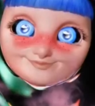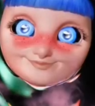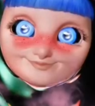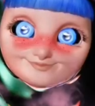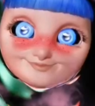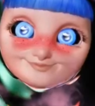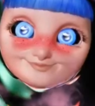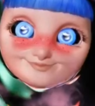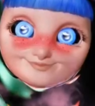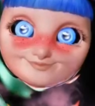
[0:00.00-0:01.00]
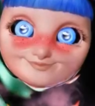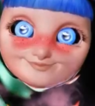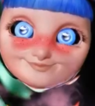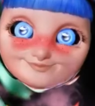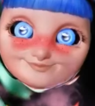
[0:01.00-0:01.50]

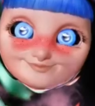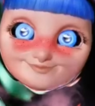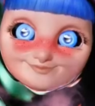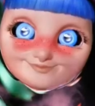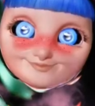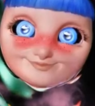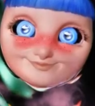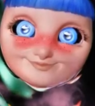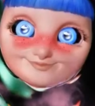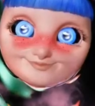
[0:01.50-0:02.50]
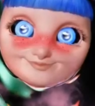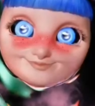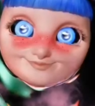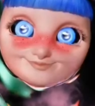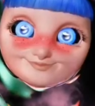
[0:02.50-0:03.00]

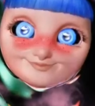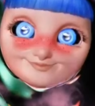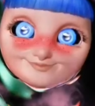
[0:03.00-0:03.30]
(silent)